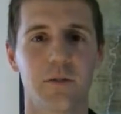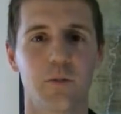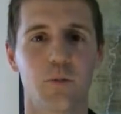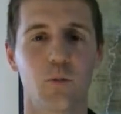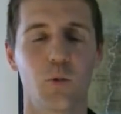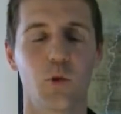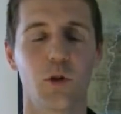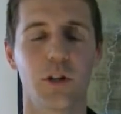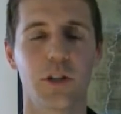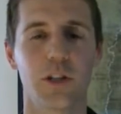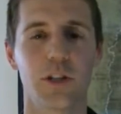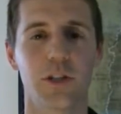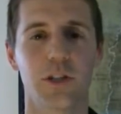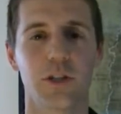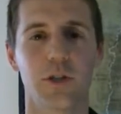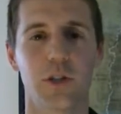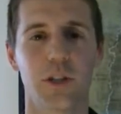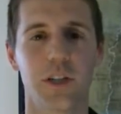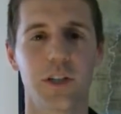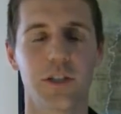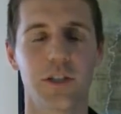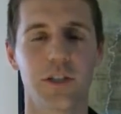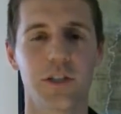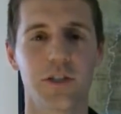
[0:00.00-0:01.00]
What you're
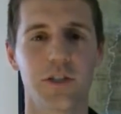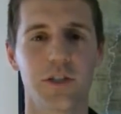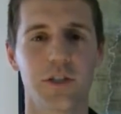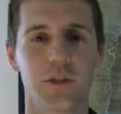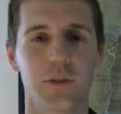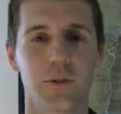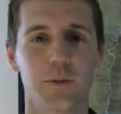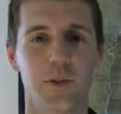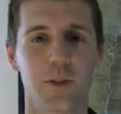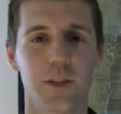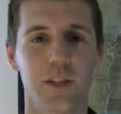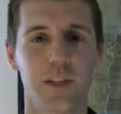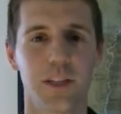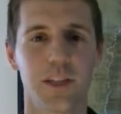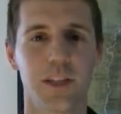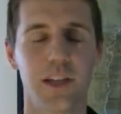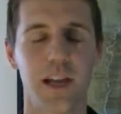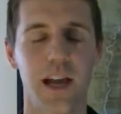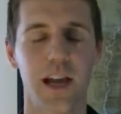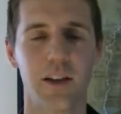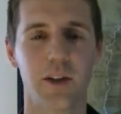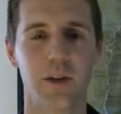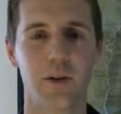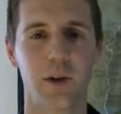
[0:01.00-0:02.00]
going to do with the
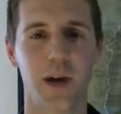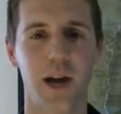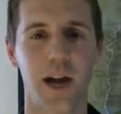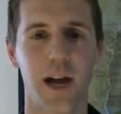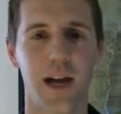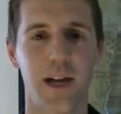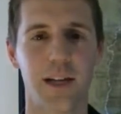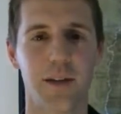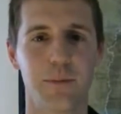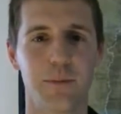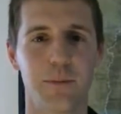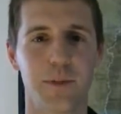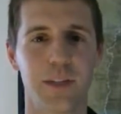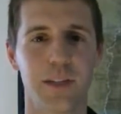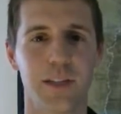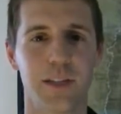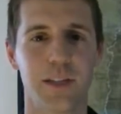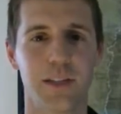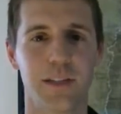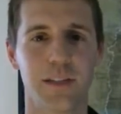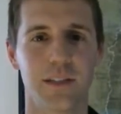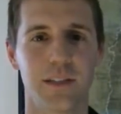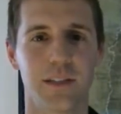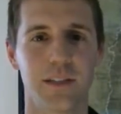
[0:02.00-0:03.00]
yellow-eyed
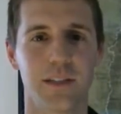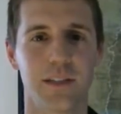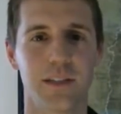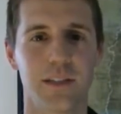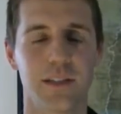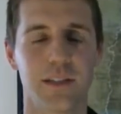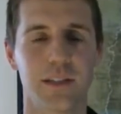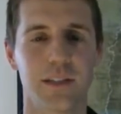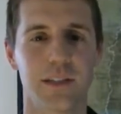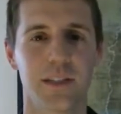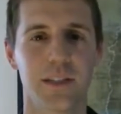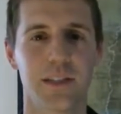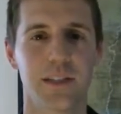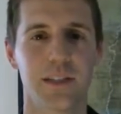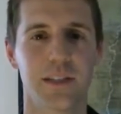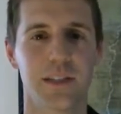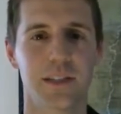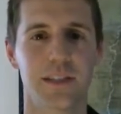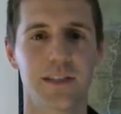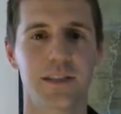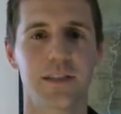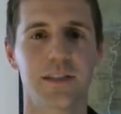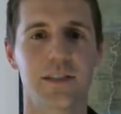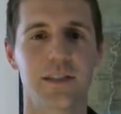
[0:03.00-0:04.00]
bean
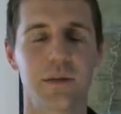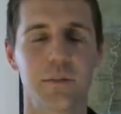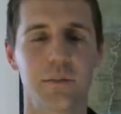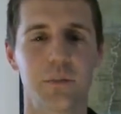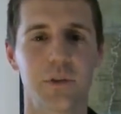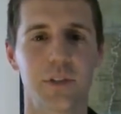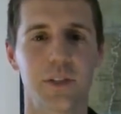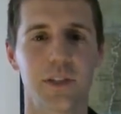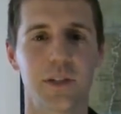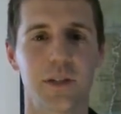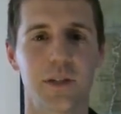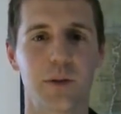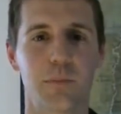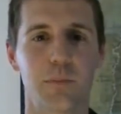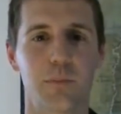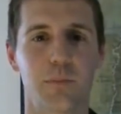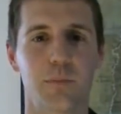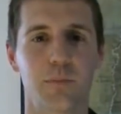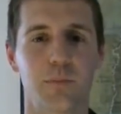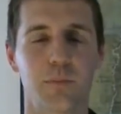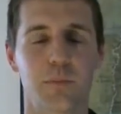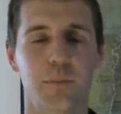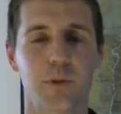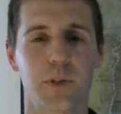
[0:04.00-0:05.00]
is simply
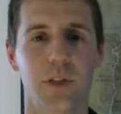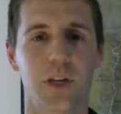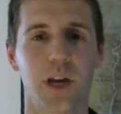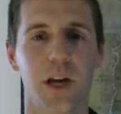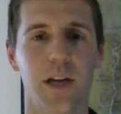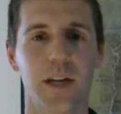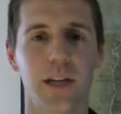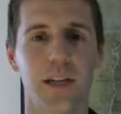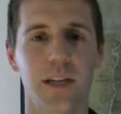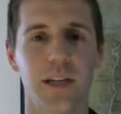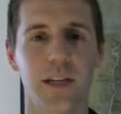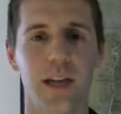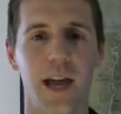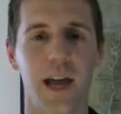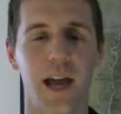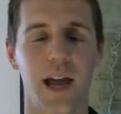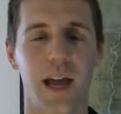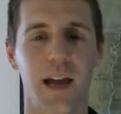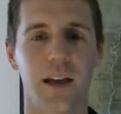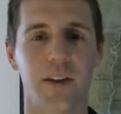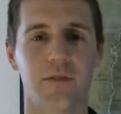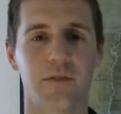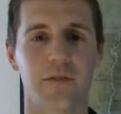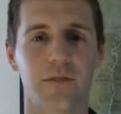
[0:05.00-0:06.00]
cut it in
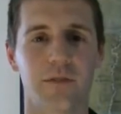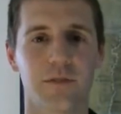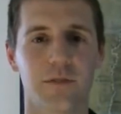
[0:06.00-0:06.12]
half.